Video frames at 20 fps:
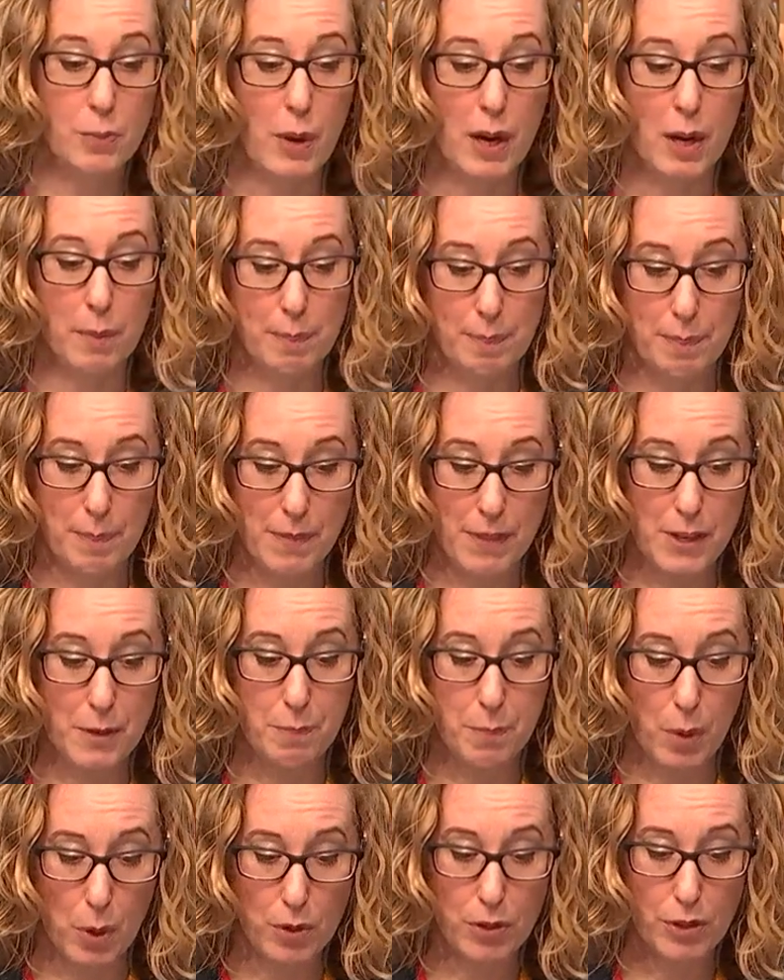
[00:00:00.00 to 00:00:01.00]
where
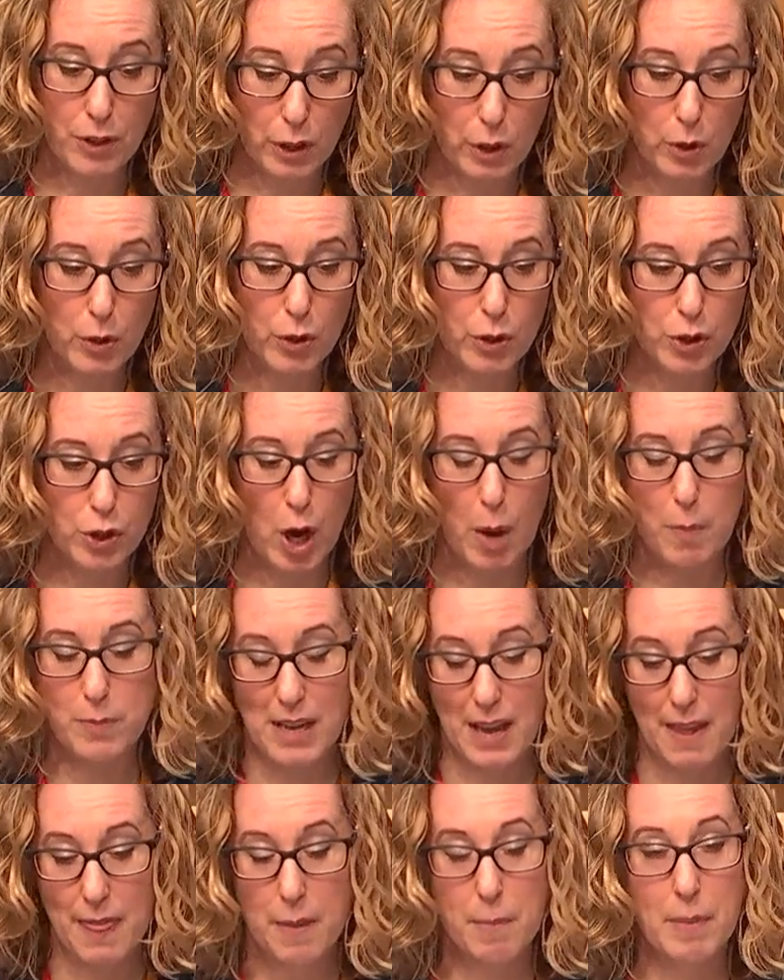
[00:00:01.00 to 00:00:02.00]
both the local shops
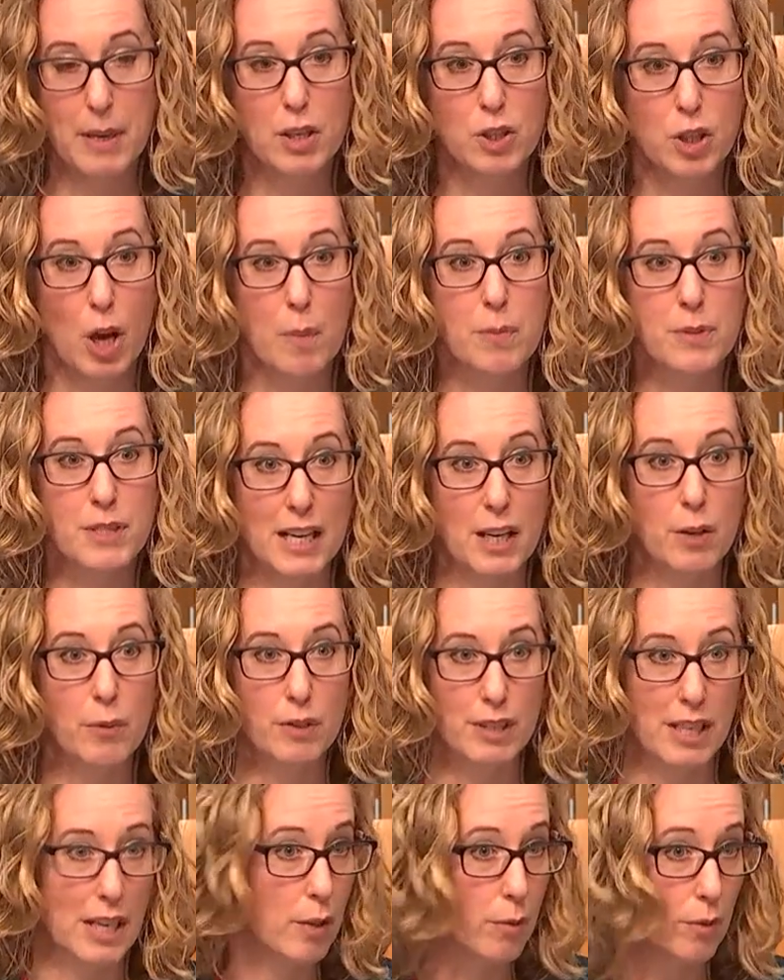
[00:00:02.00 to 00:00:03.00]
and the big shops
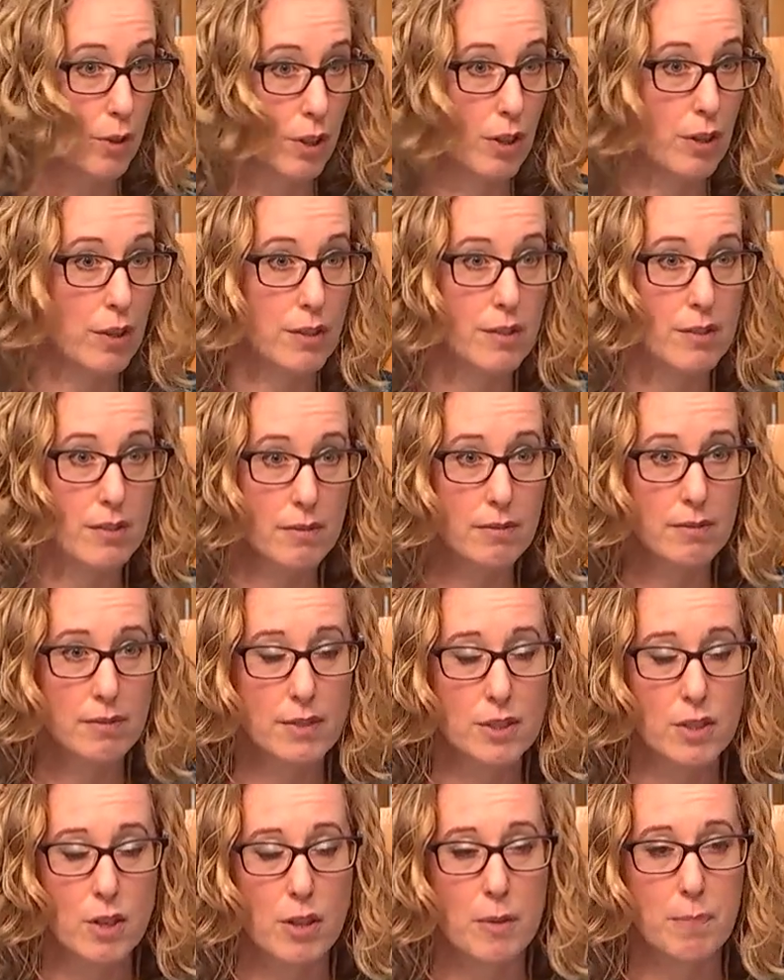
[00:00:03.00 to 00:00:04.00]
take returns,
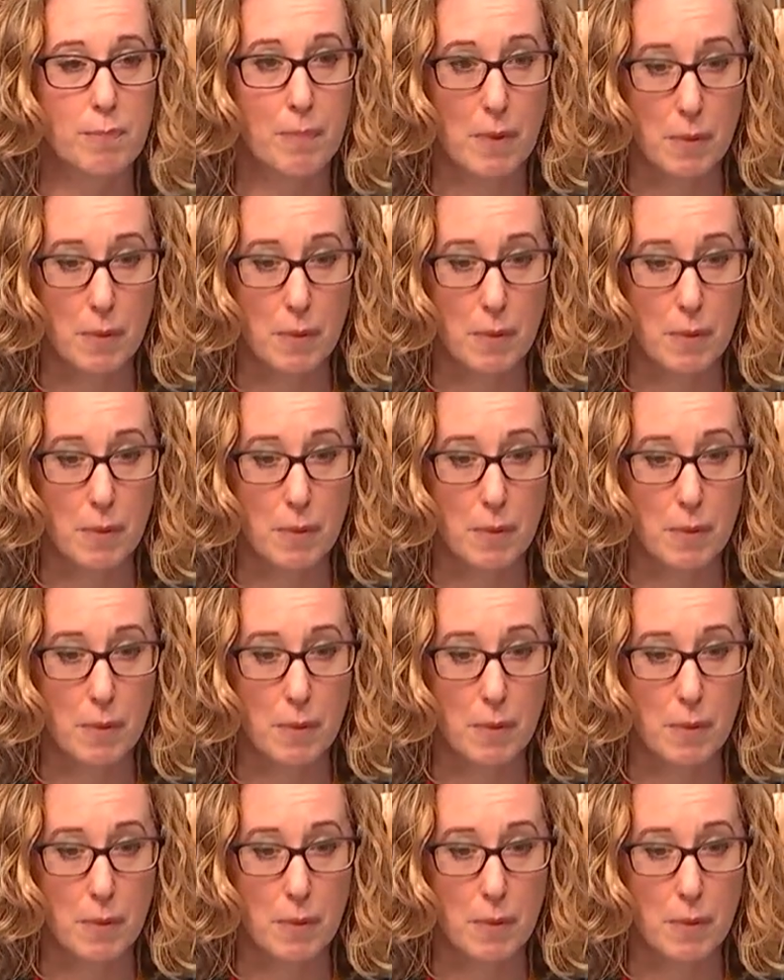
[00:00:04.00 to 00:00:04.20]
so okay.